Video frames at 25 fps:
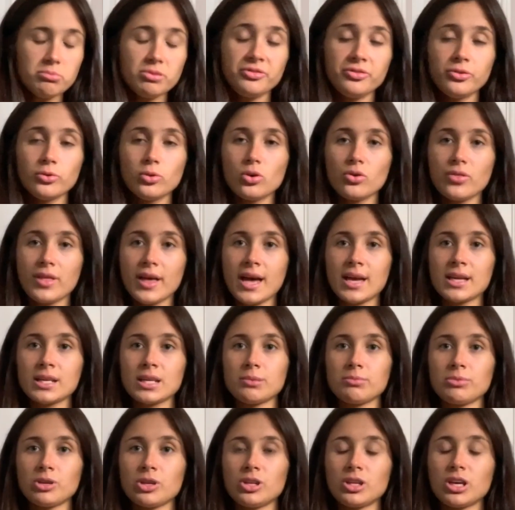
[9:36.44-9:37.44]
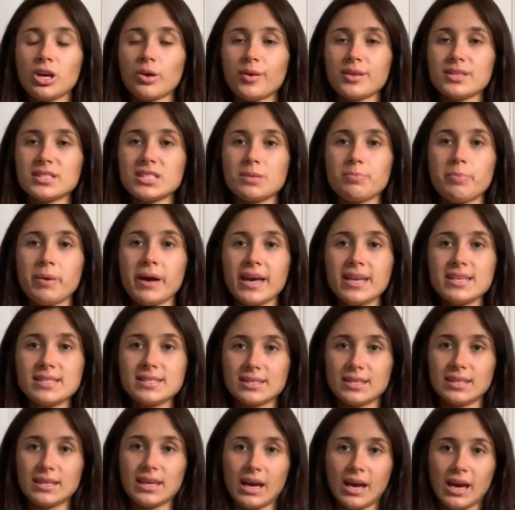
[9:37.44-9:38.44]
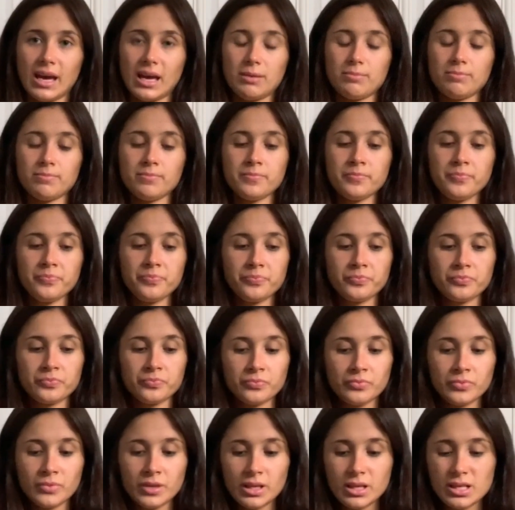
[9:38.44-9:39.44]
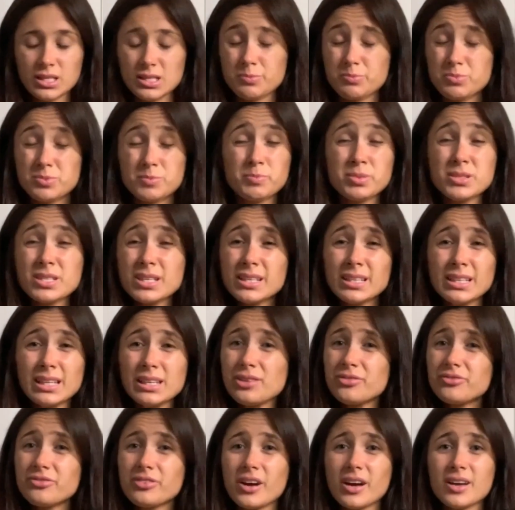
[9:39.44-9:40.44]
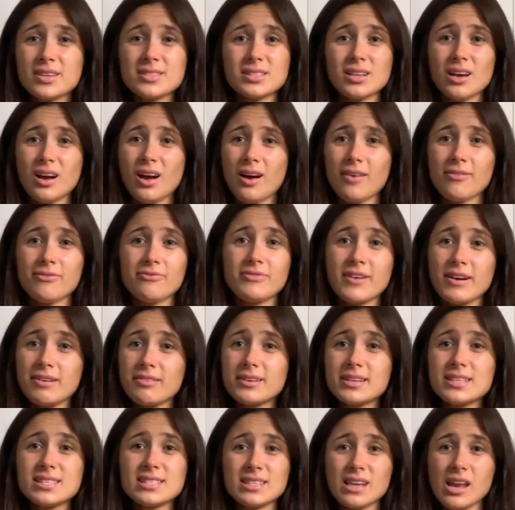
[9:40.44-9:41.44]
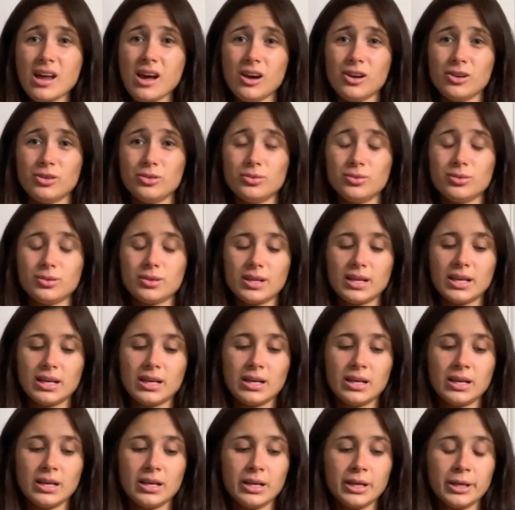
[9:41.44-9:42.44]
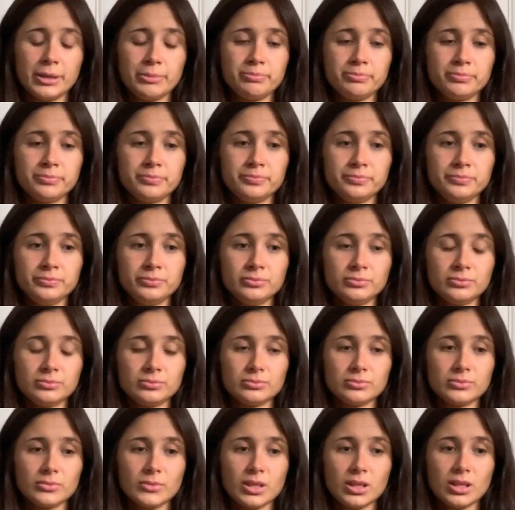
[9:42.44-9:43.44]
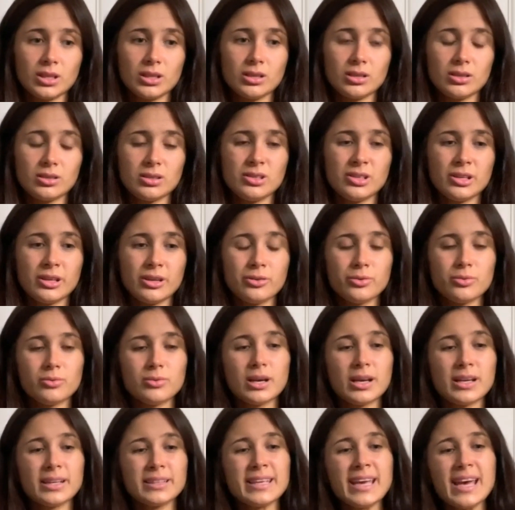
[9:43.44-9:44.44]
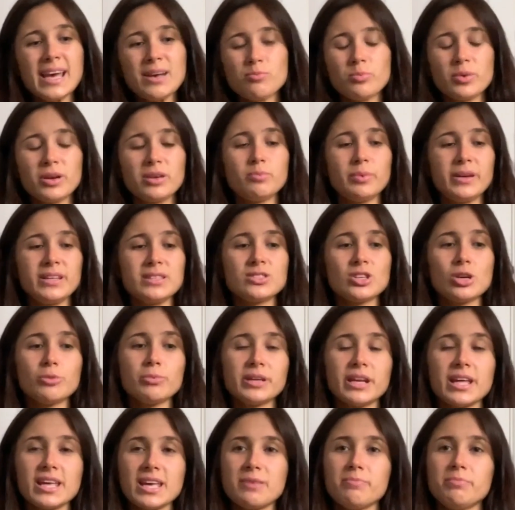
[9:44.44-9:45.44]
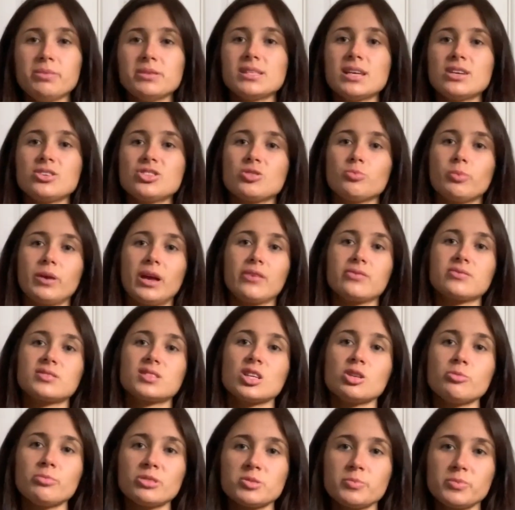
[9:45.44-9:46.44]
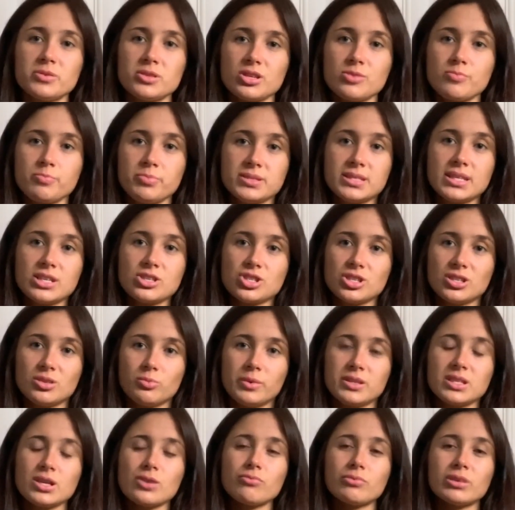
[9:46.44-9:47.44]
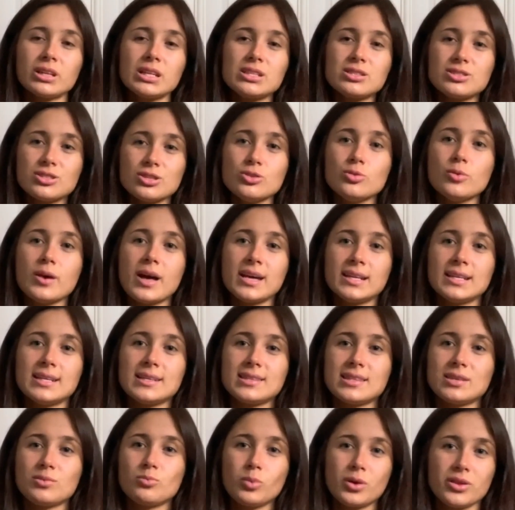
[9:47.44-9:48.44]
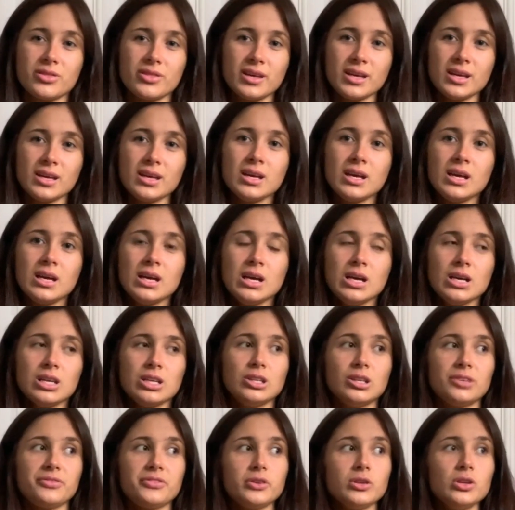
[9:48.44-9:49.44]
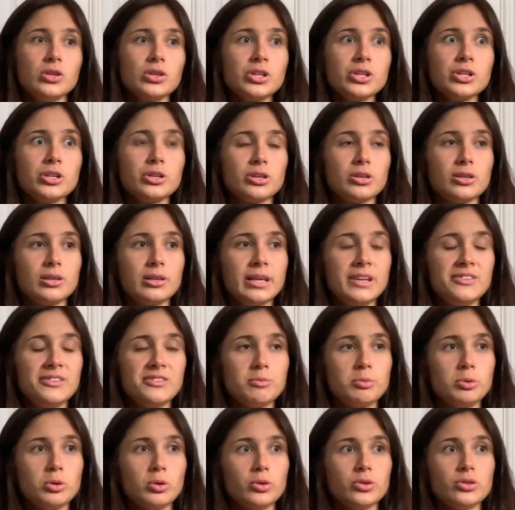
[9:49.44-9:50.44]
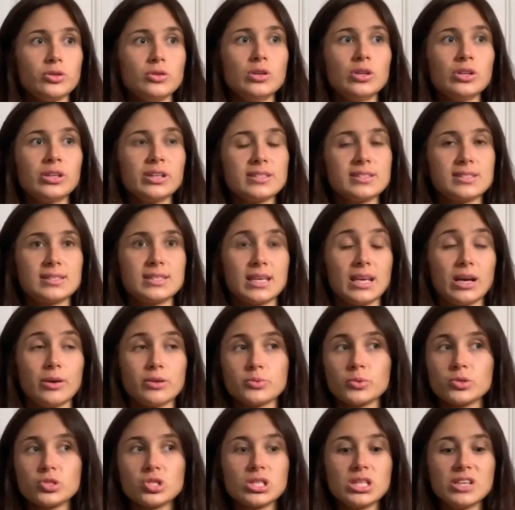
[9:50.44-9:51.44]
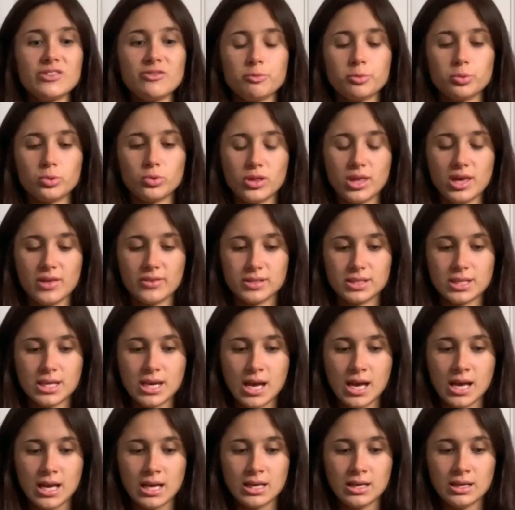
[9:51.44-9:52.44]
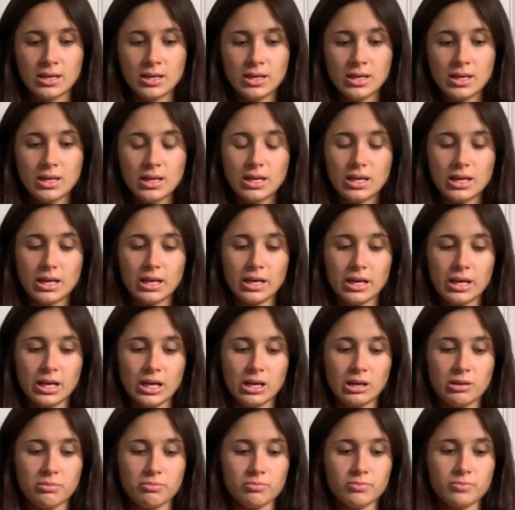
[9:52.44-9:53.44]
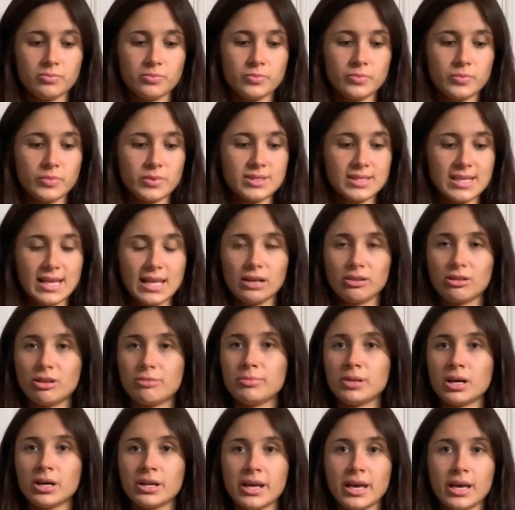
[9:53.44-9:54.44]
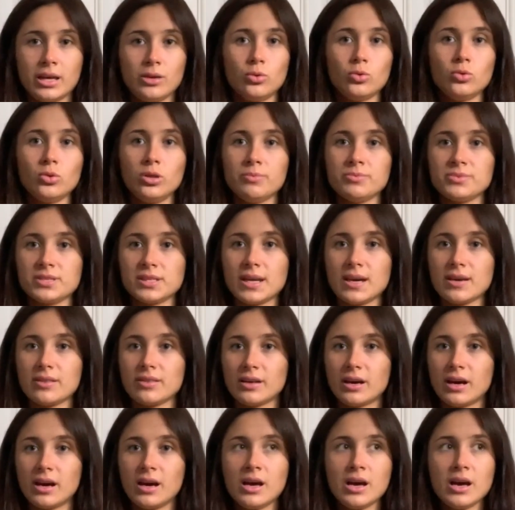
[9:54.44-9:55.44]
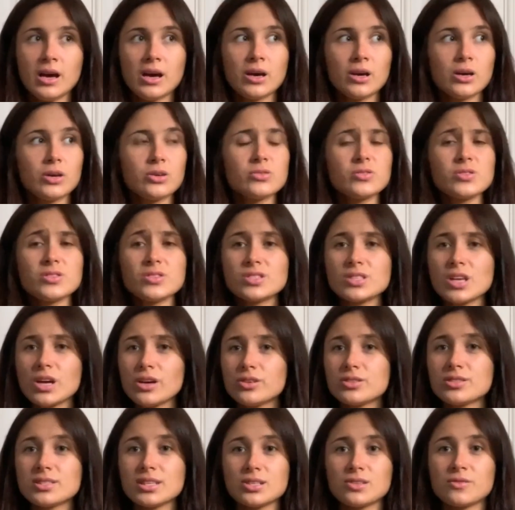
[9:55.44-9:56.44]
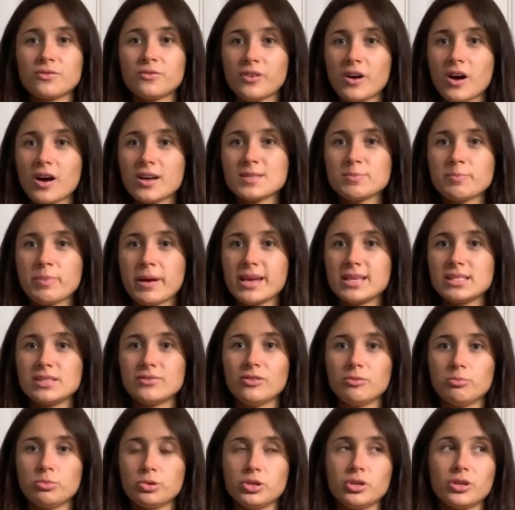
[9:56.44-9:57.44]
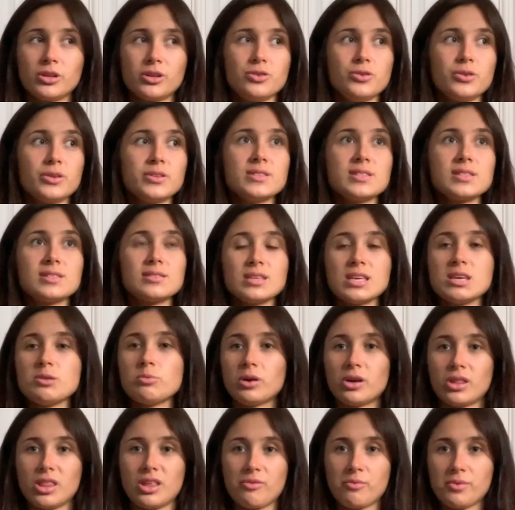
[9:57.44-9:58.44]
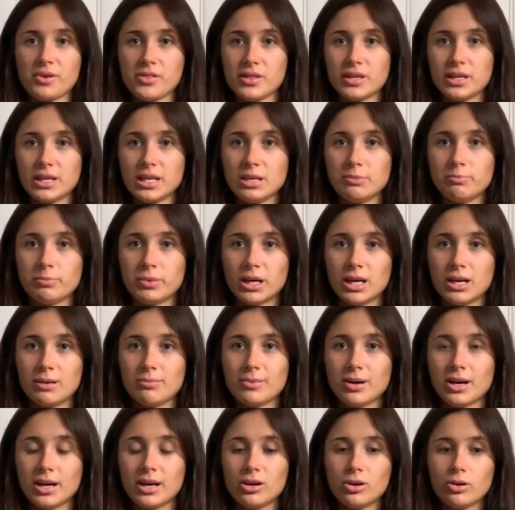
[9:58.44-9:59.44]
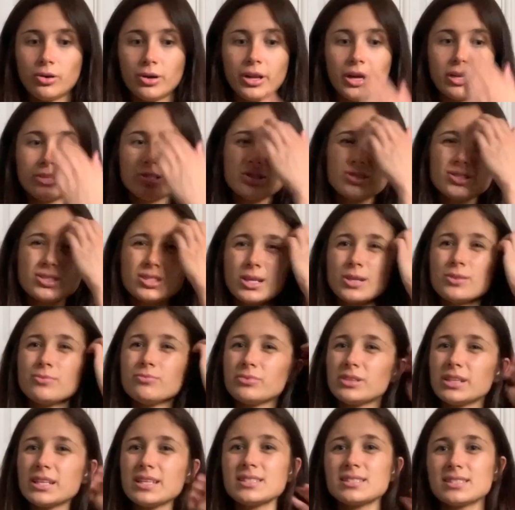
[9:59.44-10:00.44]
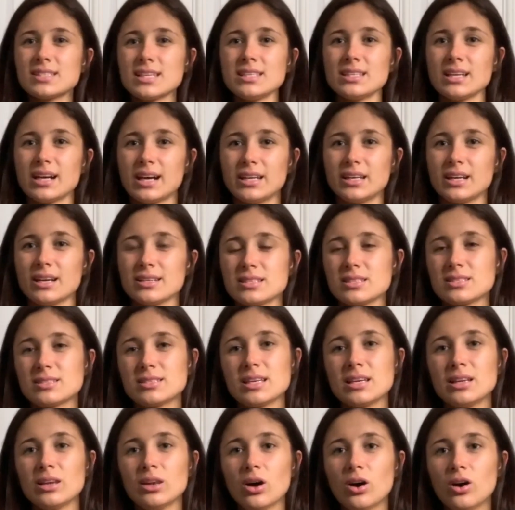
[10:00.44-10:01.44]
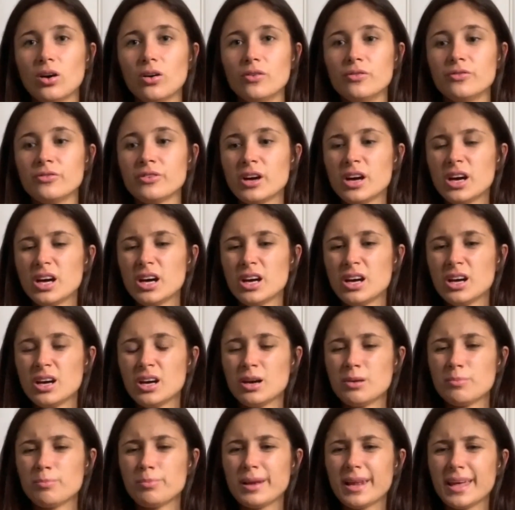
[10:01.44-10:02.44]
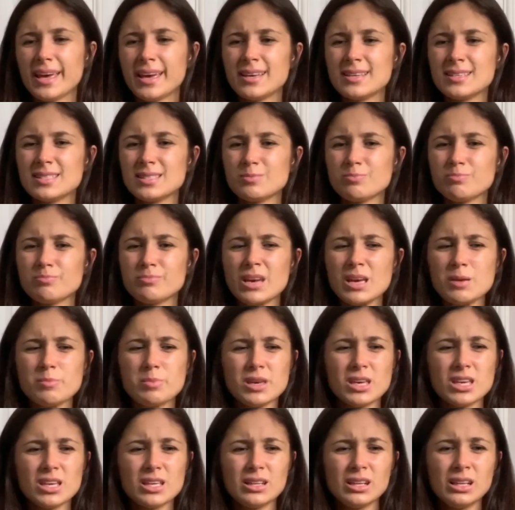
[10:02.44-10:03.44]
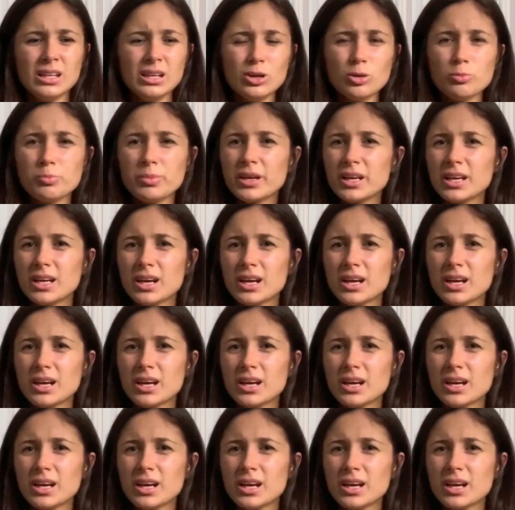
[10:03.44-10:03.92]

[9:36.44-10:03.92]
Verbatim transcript: four then, I'm going to go into the pace of the game, particularly the first half, very slow. Um, you know, again, we, we dominate in possession. We have so much possession and we don't really do anything with it. You know, if you look at Liverpool and you look at City, I was watching Liverpool the other day, um, Salah and Mane and all of them together. Such, such fast-paced football, you know, you can see why they've won the league by a mile. And I just don't really see that in us. I see a lot of players maybe a little bit